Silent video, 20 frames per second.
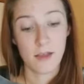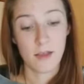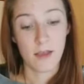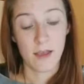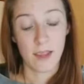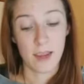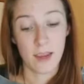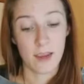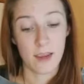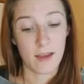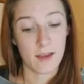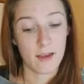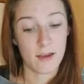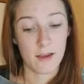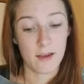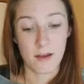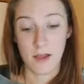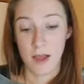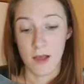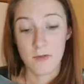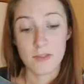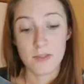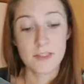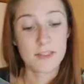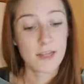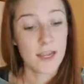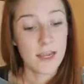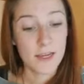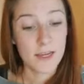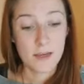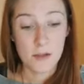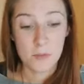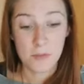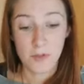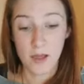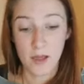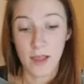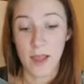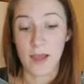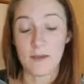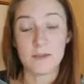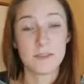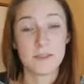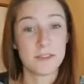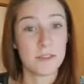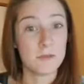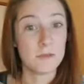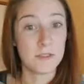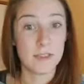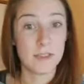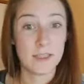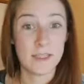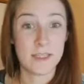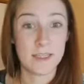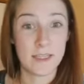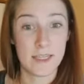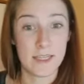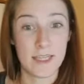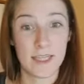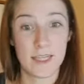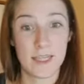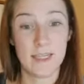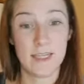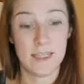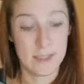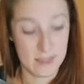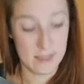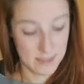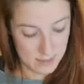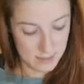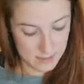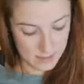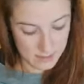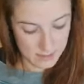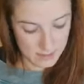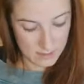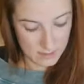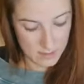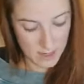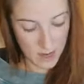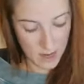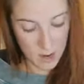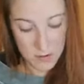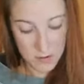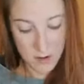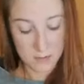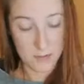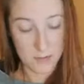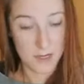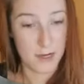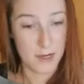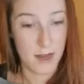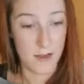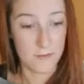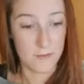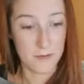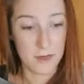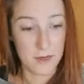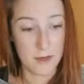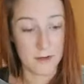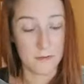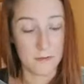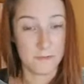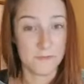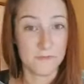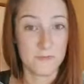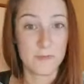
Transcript: And you know, I was staying up late, I was doing these things that I probably didn't have to do.